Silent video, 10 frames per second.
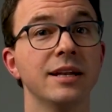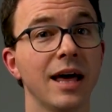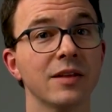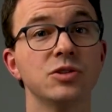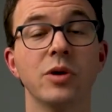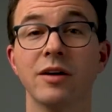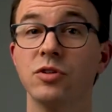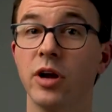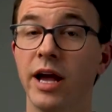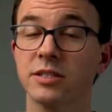Now that you have
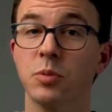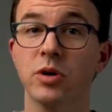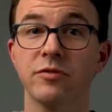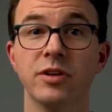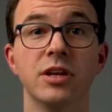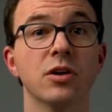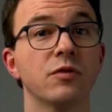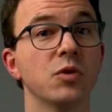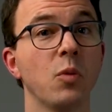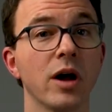your exported video,
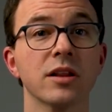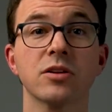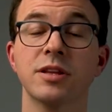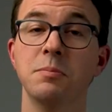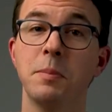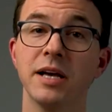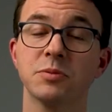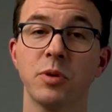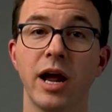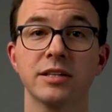if you want to learn the
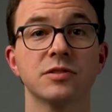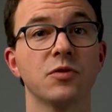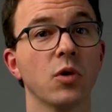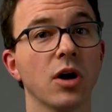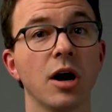best practices for